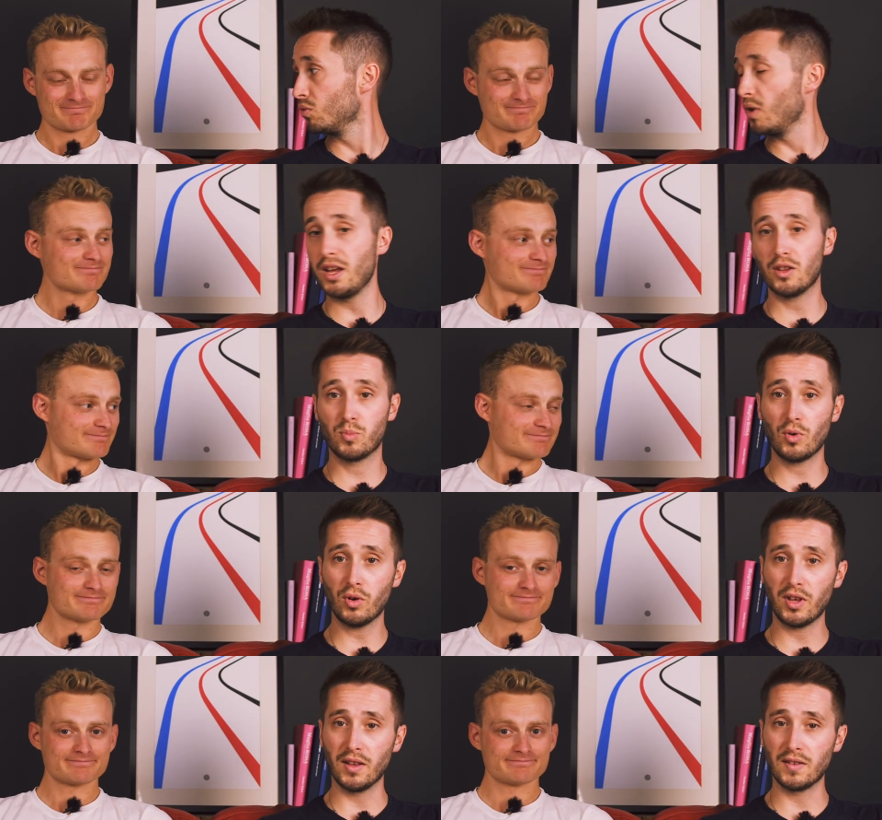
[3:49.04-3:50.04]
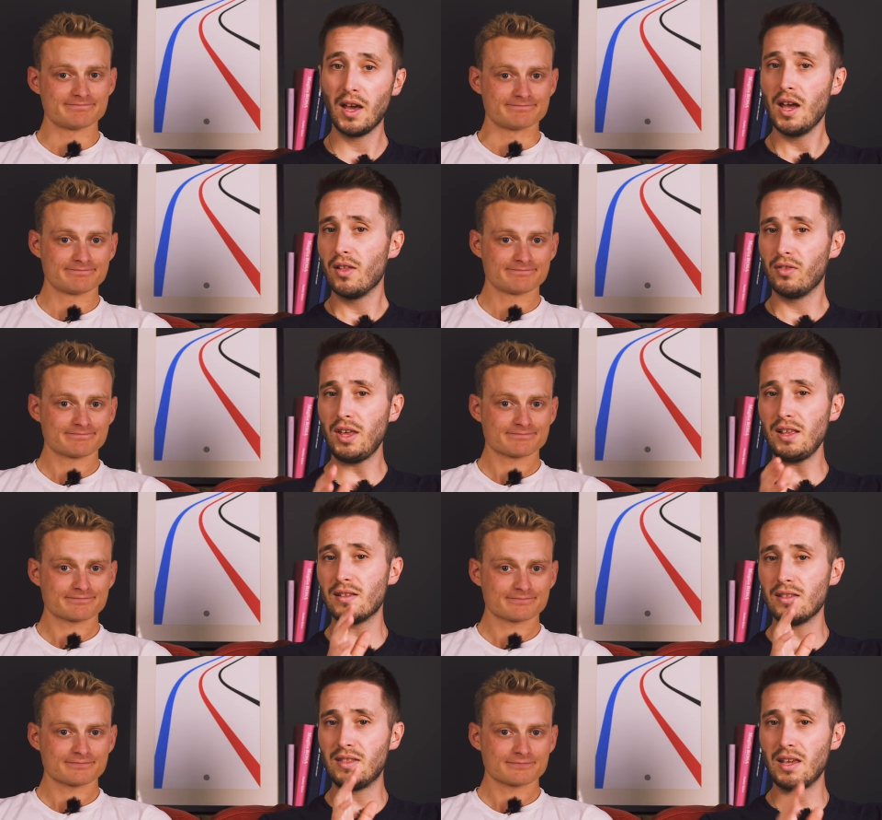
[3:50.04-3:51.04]
Speaker 1: rear sprockets. Mm. These
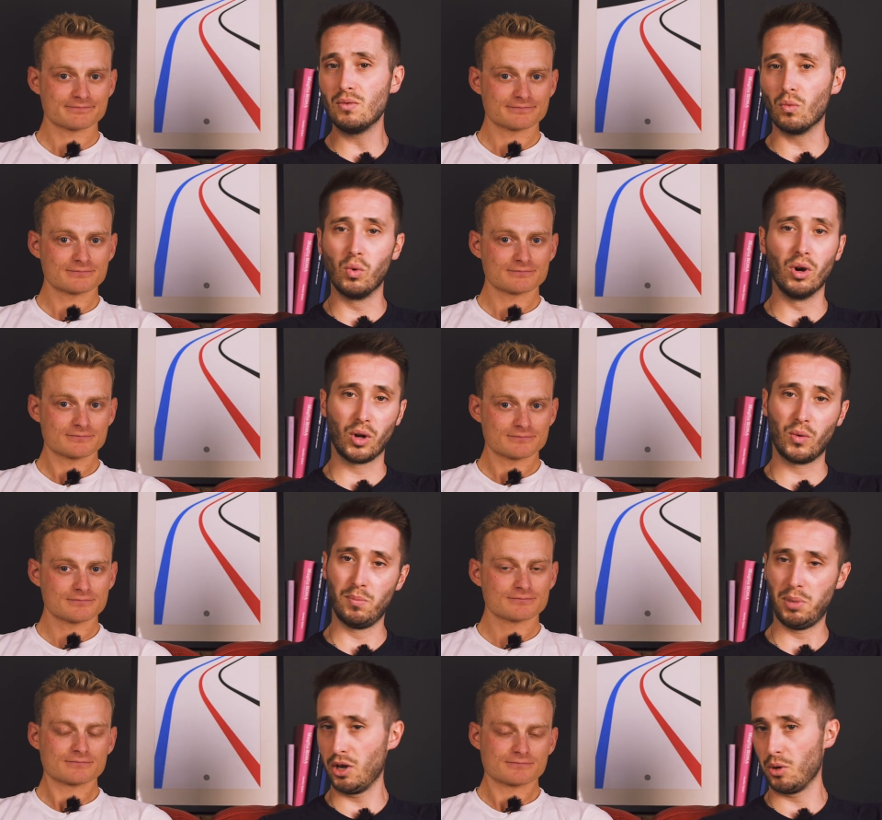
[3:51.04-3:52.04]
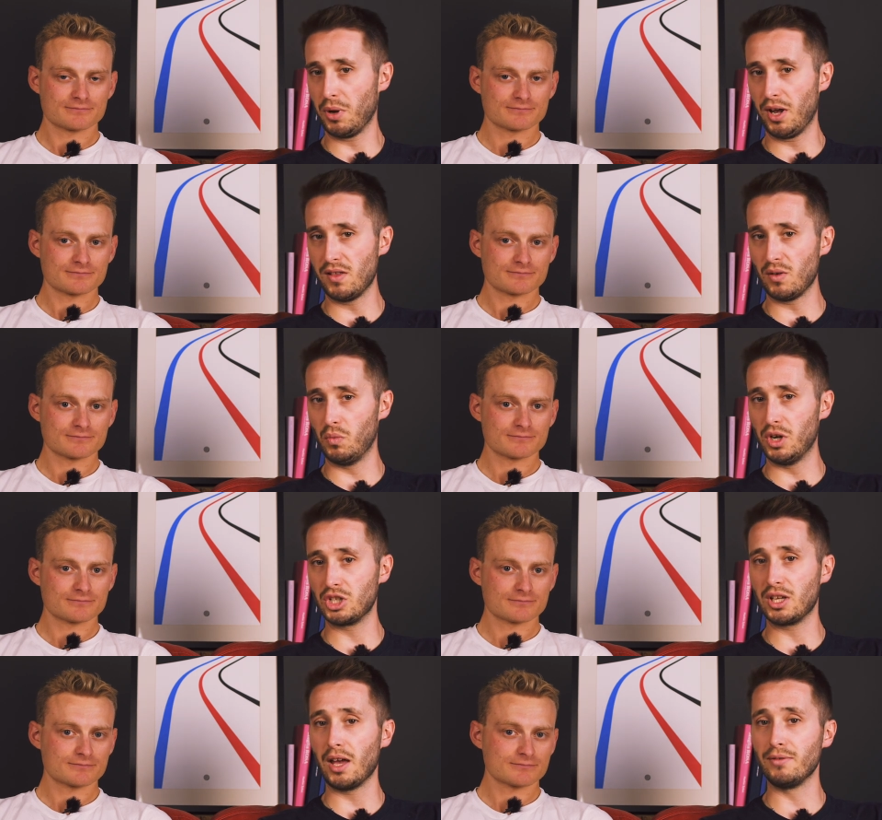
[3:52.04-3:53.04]
didn't work with BioPace,
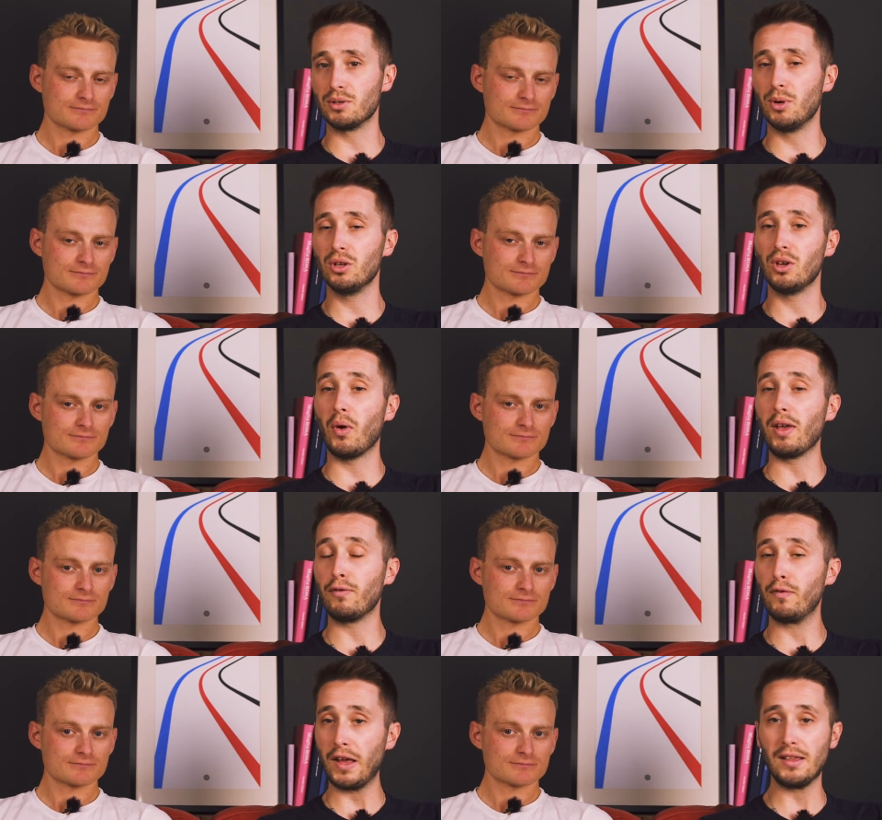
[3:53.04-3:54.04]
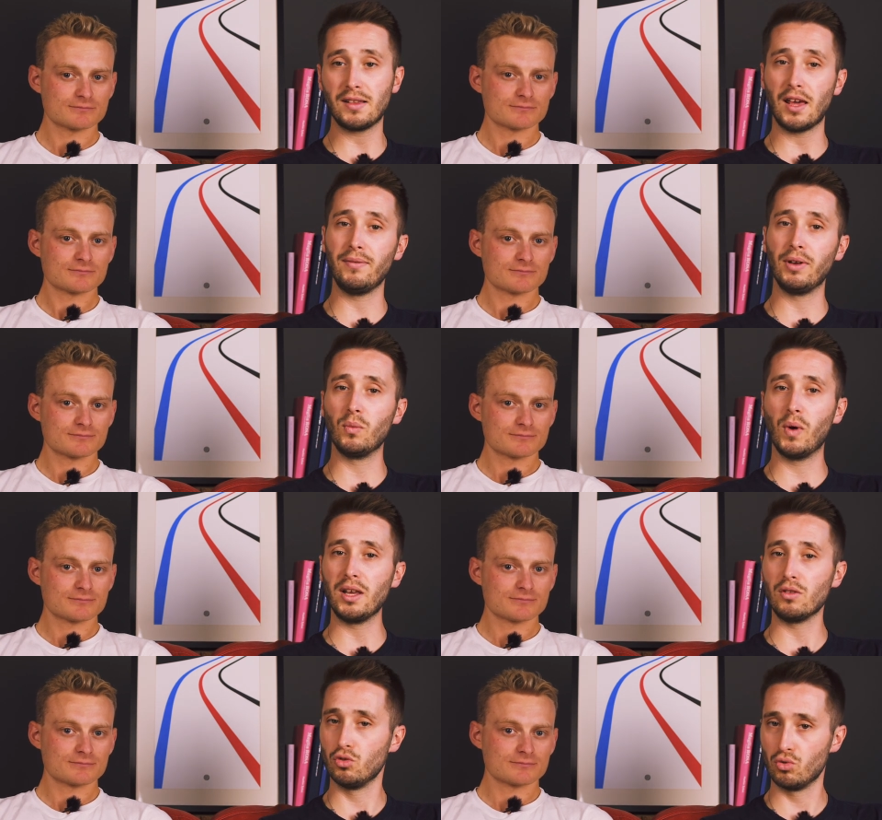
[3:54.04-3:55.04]
which gave Shimano a face saving
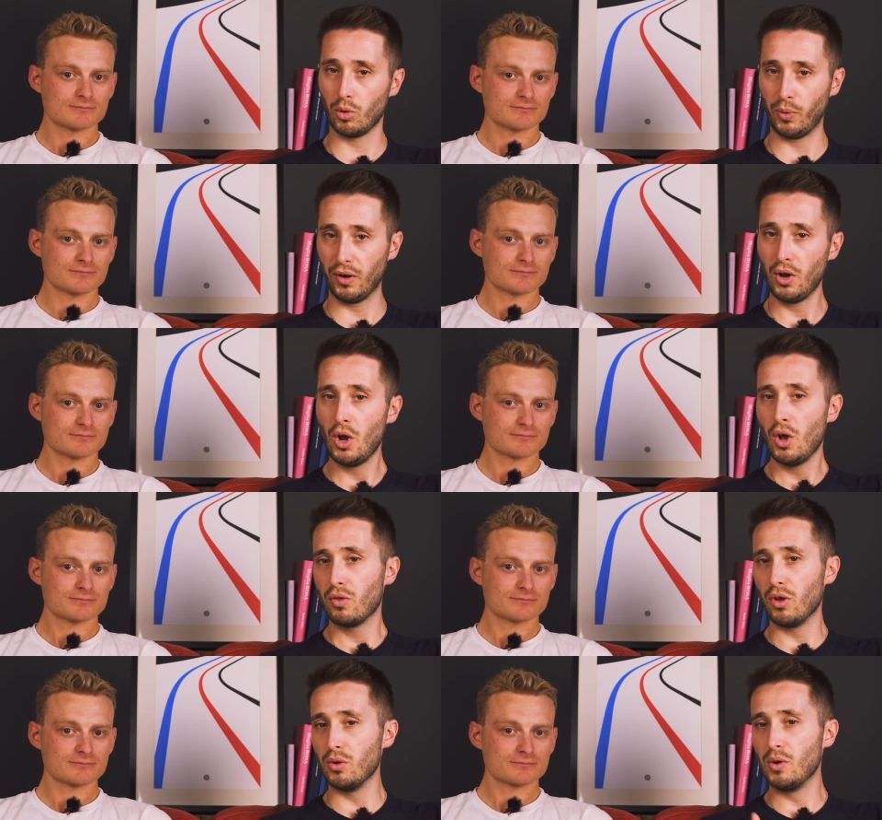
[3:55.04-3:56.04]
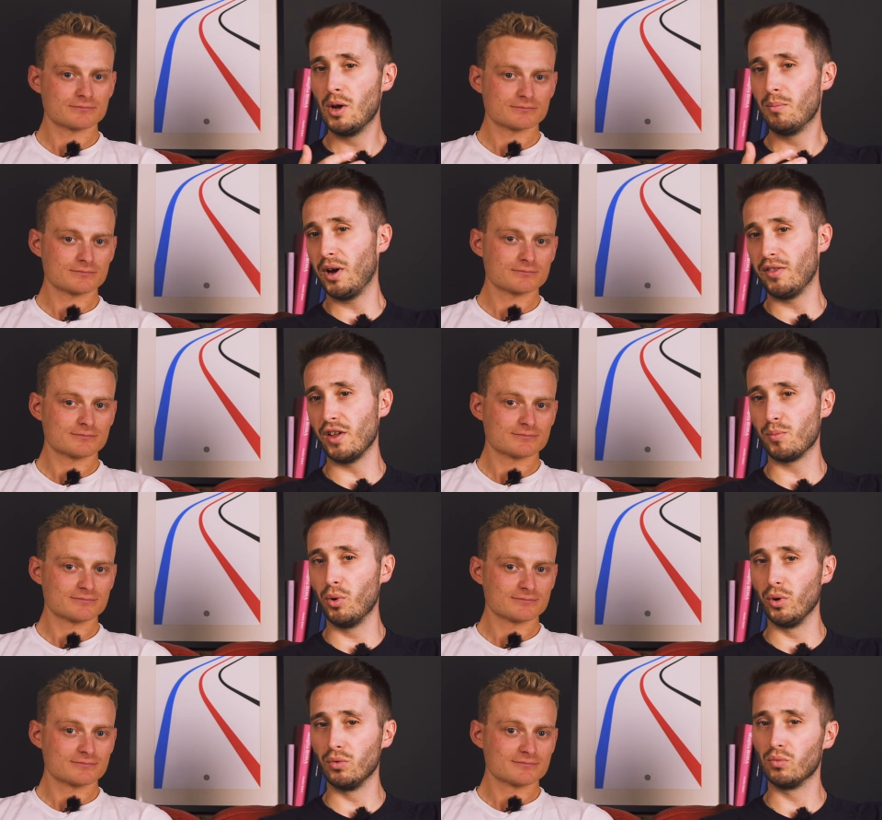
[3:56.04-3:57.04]
way to drop it, though by this
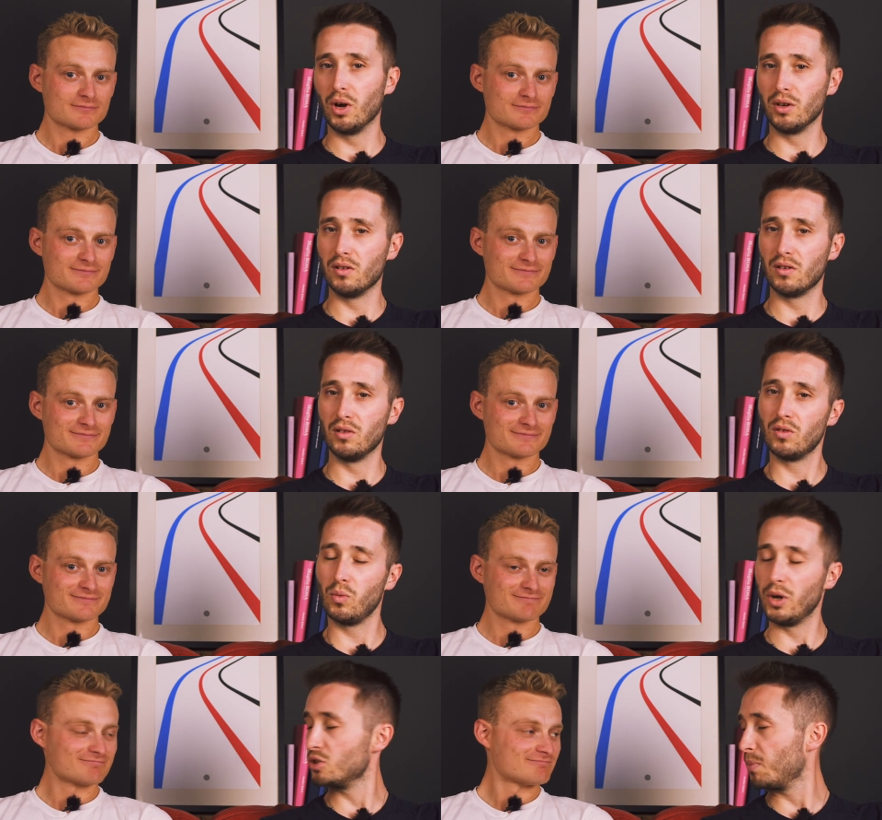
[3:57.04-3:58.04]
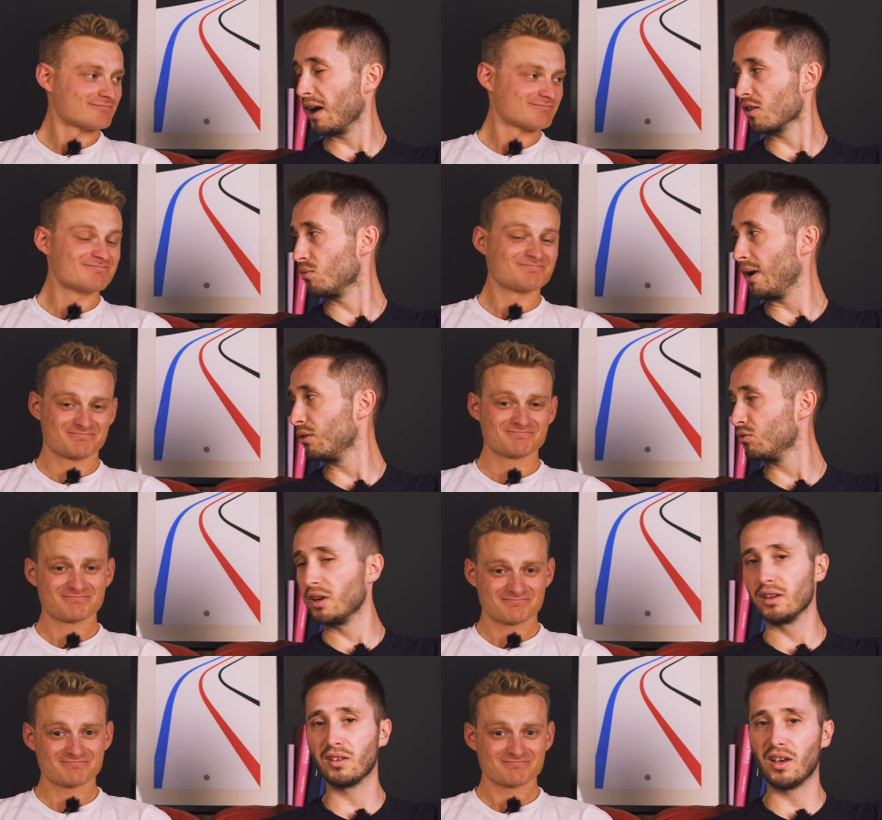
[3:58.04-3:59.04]
point, riders had switched back to round
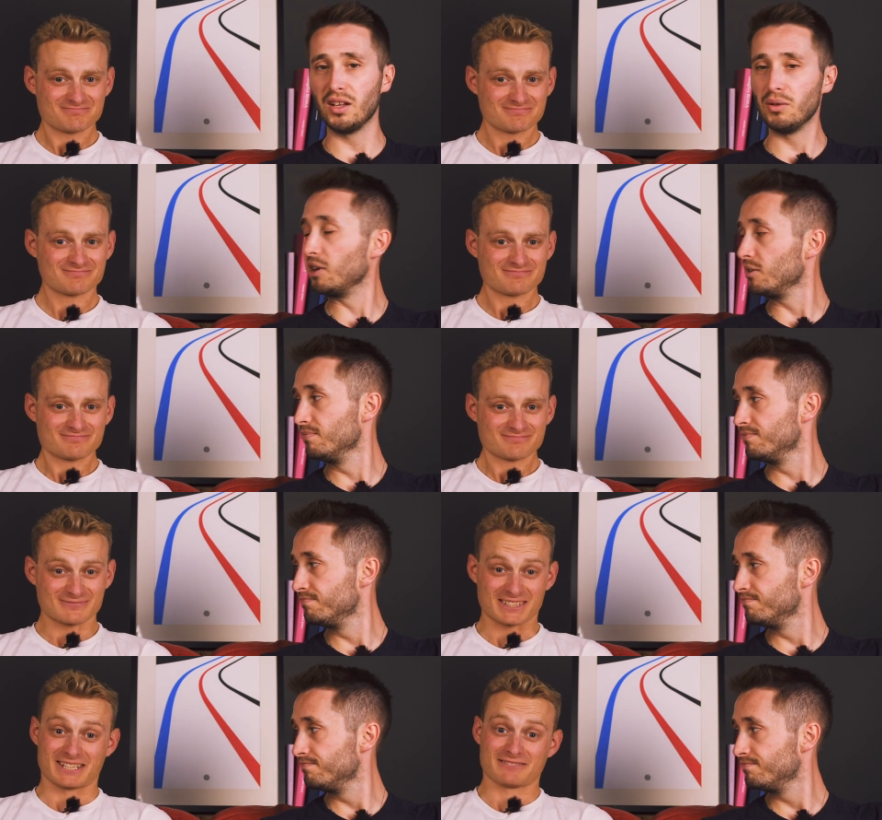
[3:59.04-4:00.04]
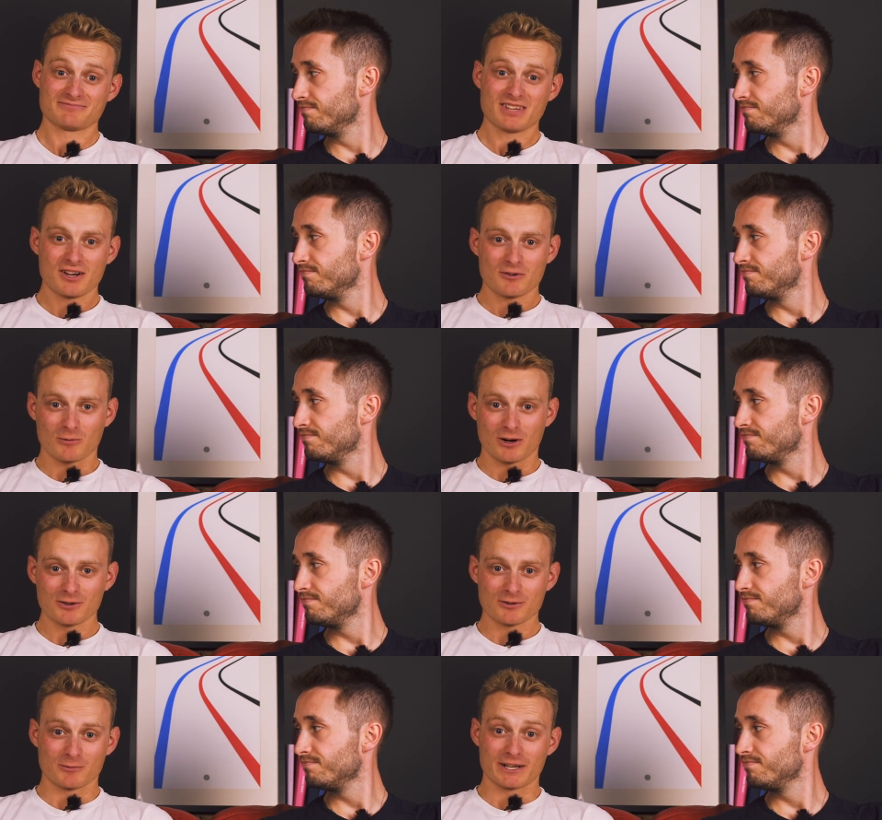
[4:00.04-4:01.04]
rings anyway. Yeah.
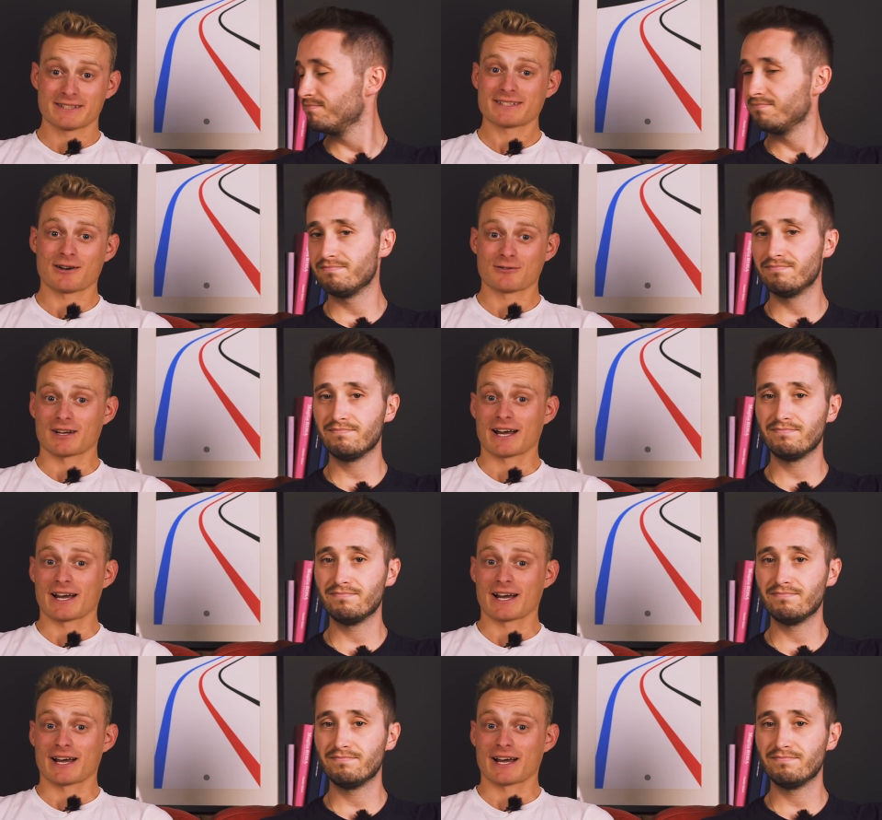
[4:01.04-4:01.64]
Speaker 2: While we're down